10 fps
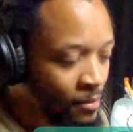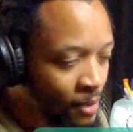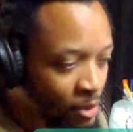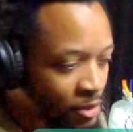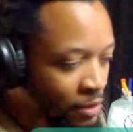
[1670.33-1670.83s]

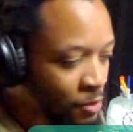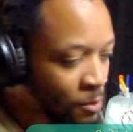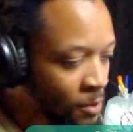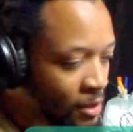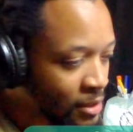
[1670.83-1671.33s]
There's
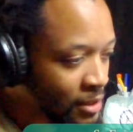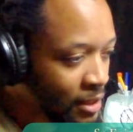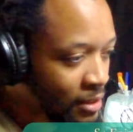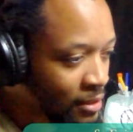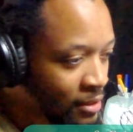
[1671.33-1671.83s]
different ones
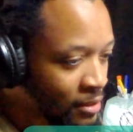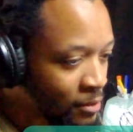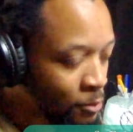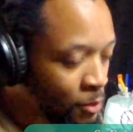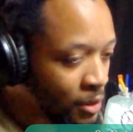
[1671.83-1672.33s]
that
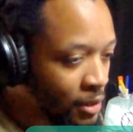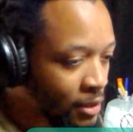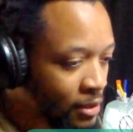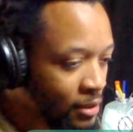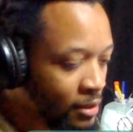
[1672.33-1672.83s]

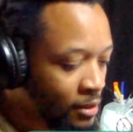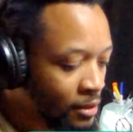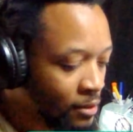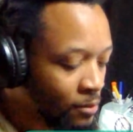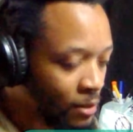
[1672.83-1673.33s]
really,
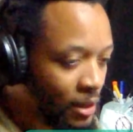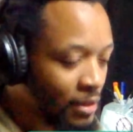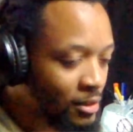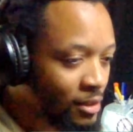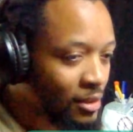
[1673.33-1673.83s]
when they
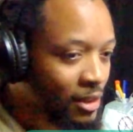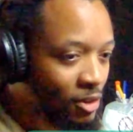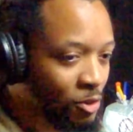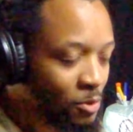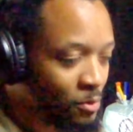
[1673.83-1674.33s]
took that
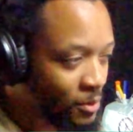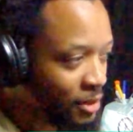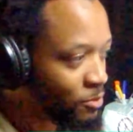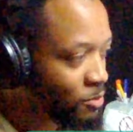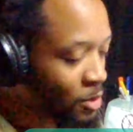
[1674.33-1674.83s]
oath, when
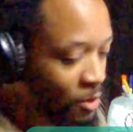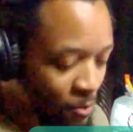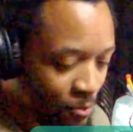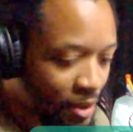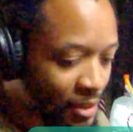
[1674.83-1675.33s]
they
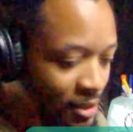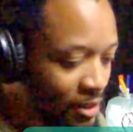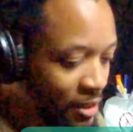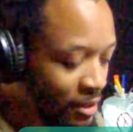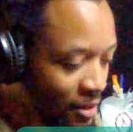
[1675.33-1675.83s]

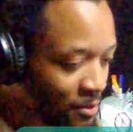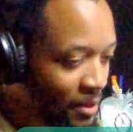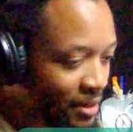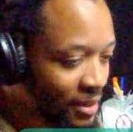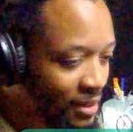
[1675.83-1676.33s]
raised their
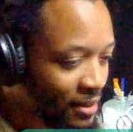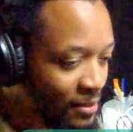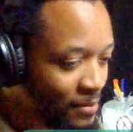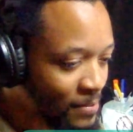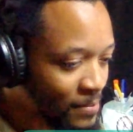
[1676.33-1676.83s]
right hand